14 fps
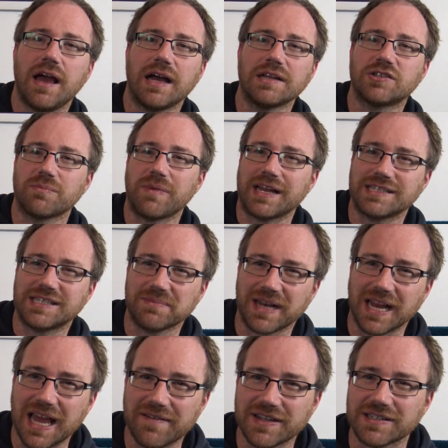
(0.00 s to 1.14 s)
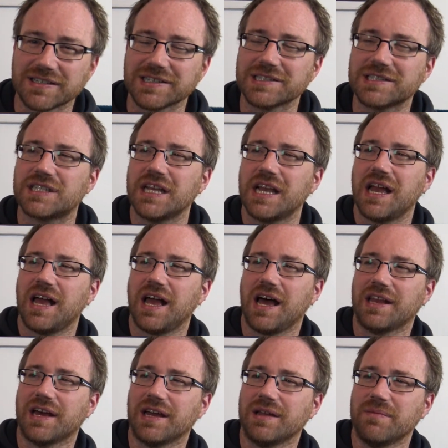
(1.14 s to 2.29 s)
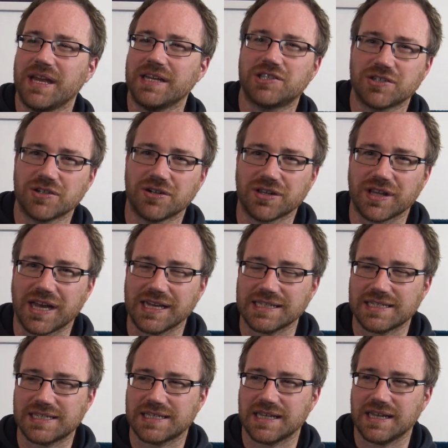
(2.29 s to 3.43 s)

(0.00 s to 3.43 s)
I took my anti-malarials and I made sure that